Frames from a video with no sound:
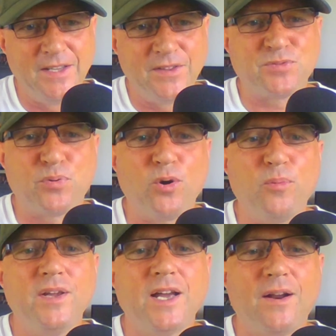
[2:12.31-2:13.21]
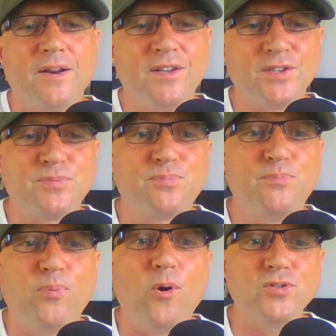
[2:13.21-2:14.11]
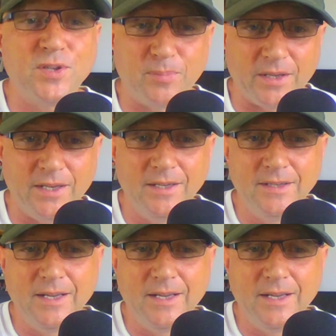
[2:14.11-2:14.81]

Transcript: There's possibly